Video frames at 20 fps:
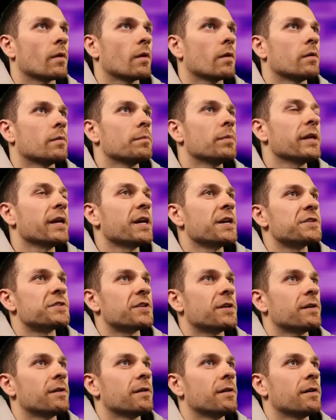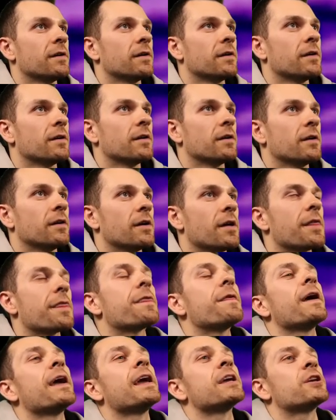Please.
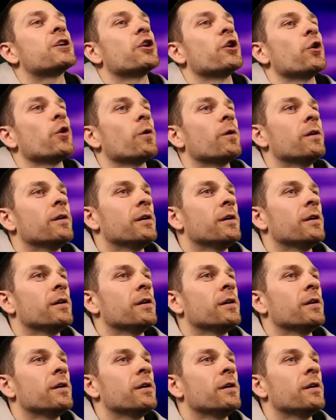Thank you.